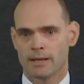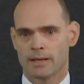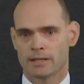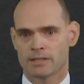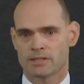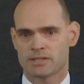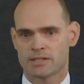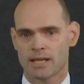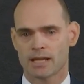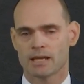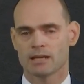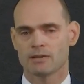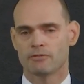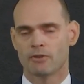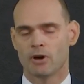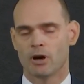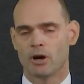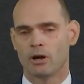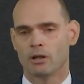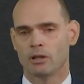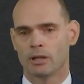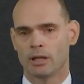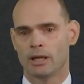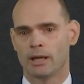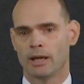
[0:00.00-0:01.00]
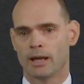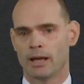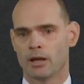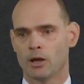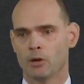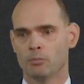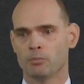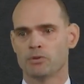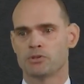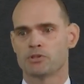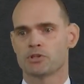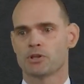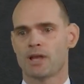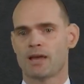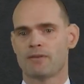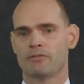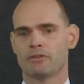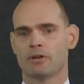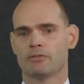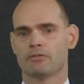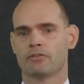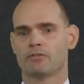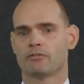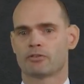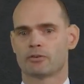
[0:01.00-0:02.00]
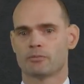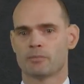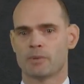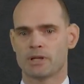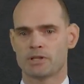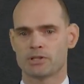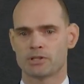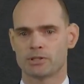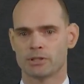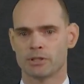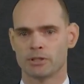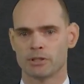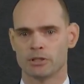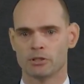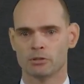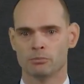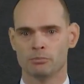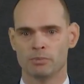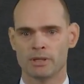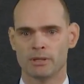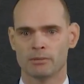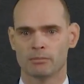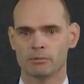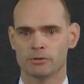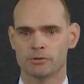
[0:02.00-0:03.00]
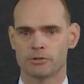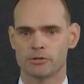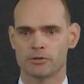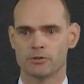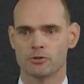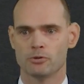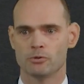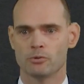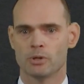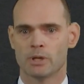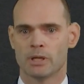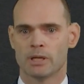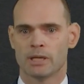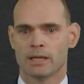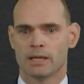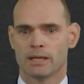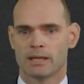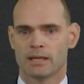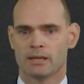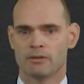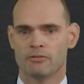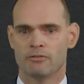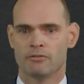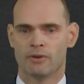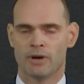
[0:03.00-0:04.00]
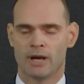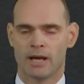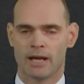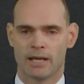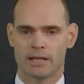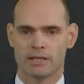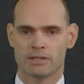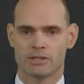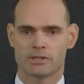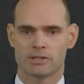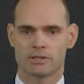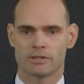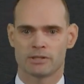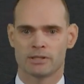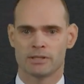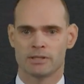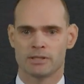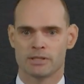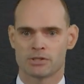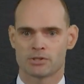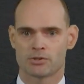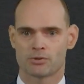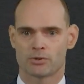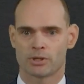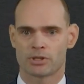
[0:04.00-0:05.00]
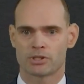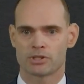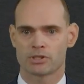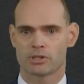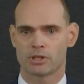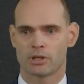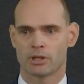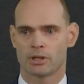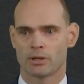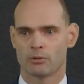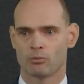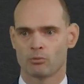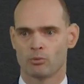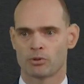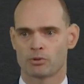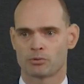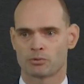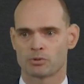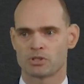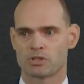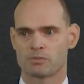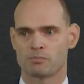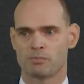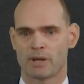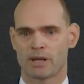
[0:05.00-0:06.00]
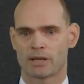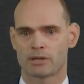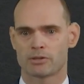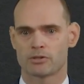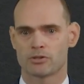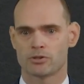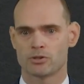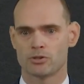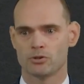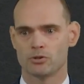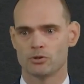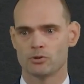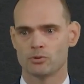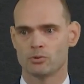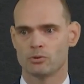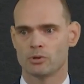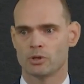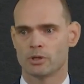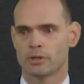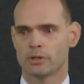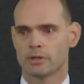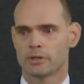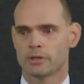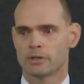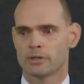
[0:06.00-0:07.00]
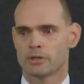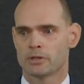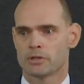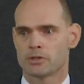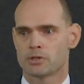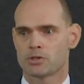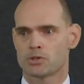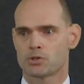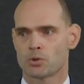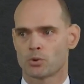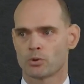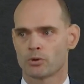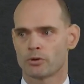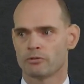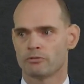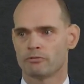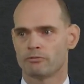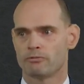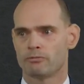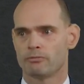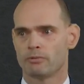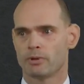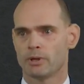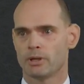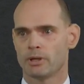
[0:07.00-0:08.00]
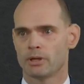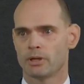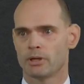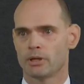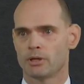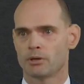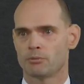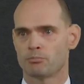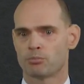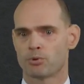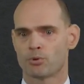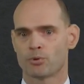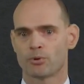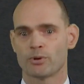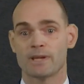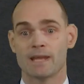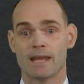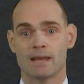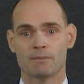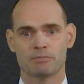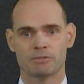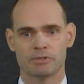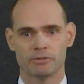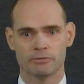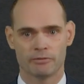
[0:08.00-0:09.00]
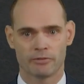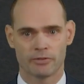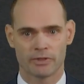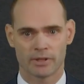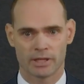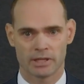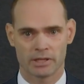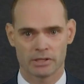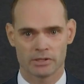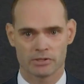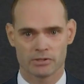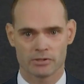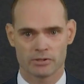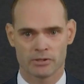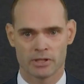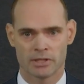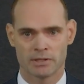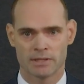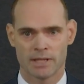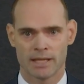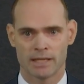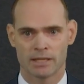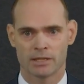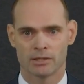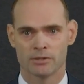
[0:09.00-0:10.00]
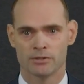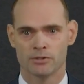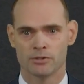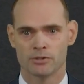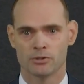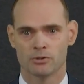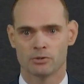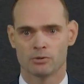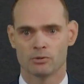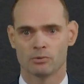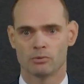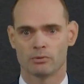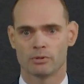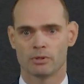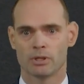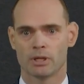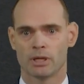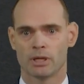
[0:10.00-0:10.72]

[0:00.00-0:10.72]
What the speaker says: Second of all, I hope that you'll have enough information that you'll be able to advise the districts with respect to sort of preemptive things that they can do